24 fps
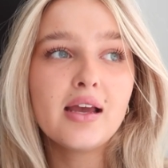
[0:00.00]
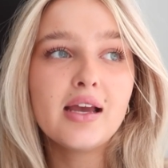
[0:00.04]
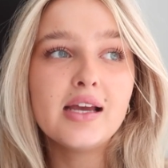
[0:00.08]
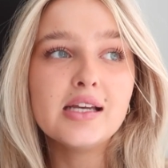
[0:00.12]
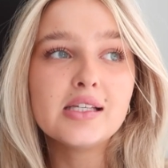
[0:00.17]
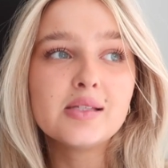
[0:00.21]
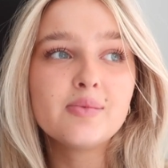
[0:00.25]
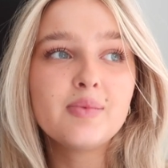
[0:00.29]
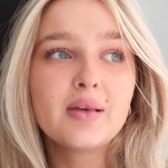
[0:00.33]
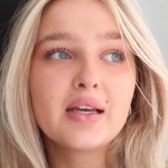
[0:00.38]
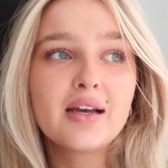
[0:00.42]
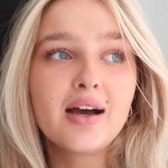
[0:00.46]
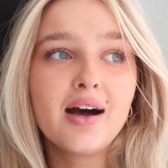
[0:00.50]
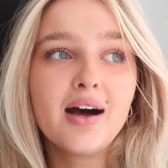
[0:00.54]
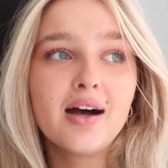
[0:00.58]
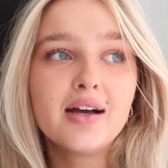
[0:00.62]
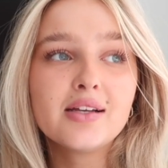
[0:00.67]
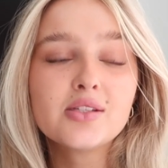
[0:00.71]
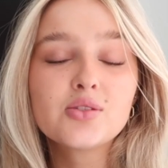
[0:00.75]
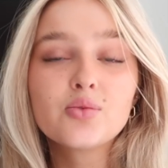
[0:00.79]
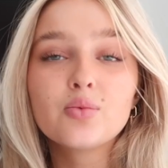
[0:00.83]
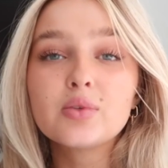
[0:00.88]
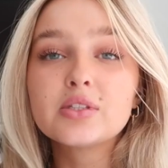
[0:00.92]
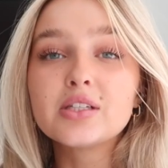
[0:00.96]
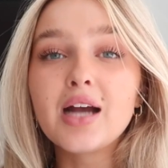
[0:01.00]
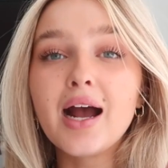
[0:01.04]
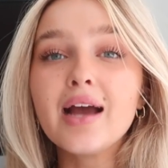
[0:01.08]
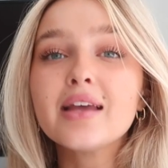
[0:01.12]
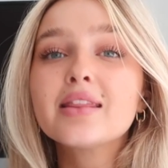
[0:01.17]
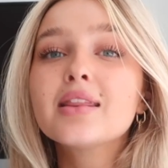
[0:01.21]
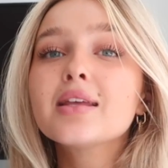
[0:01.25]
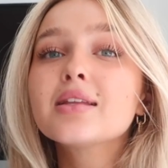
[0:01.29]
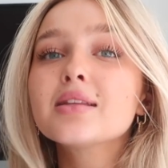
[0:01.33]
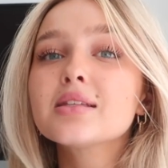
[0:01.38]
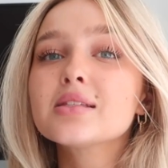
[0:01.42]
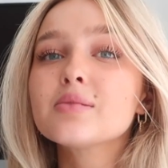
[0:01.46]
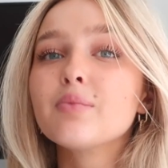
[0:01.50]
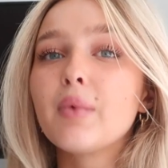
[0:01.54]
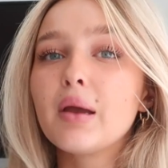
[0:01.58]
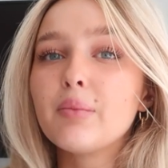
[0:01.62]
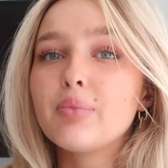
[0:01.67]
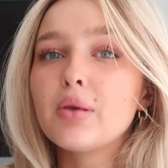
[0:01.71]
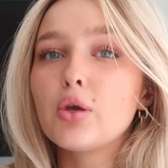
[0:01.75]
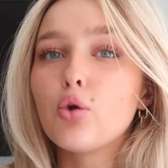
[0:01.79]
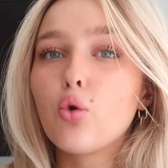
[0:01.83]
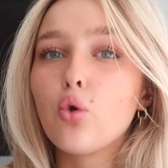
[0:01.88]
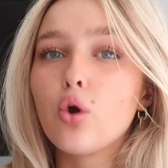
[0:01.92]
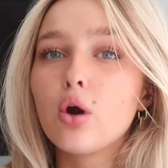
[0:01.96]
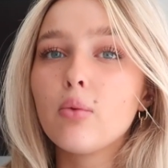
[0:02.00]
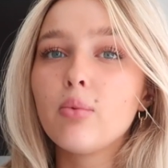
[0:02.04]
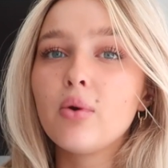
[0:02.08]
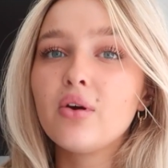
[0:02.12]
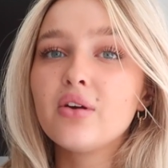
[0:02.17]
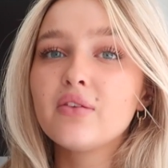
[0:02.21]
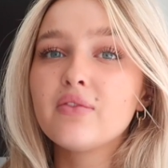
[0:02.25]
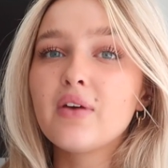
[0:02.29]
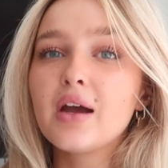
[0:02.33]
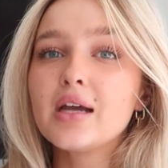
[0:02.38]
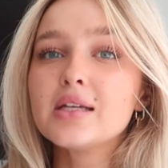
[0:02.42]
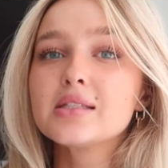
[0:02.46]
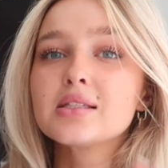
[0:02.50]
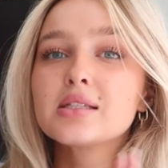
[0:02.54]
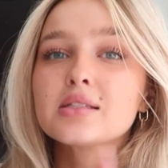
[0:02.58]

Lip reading: because, which I think this might be horrible advice,